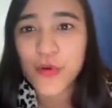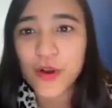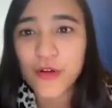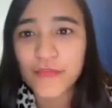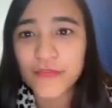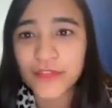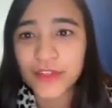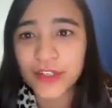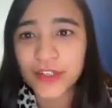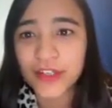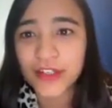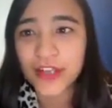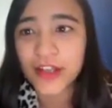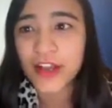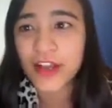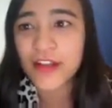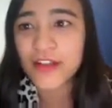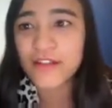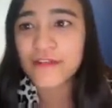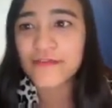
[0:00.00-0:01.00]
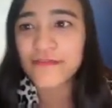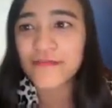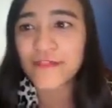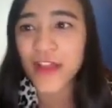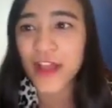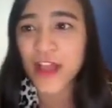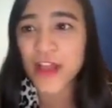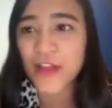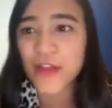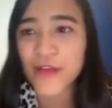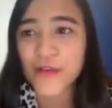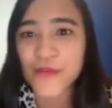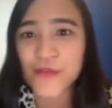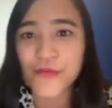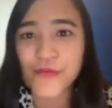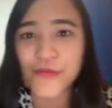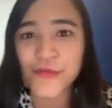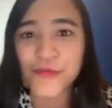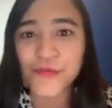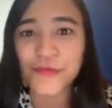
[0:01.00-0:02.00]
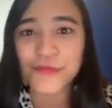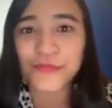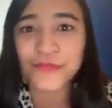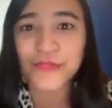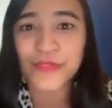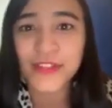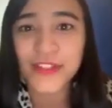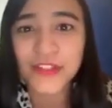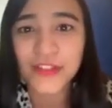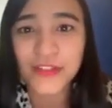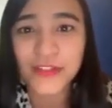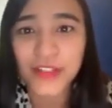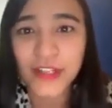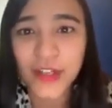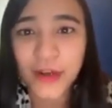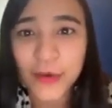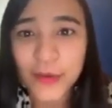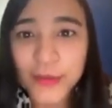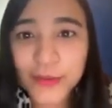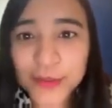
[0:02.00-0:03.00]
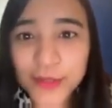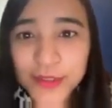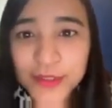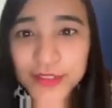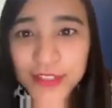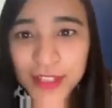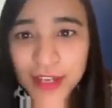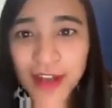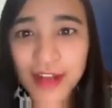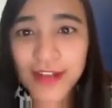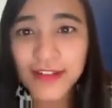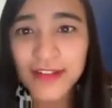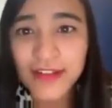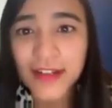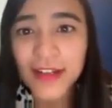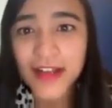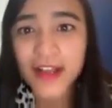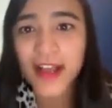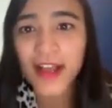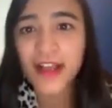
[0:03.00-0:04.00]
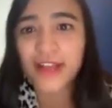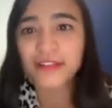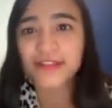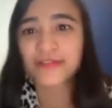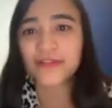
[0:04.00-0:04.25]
off their kung fu. So they hold on tight as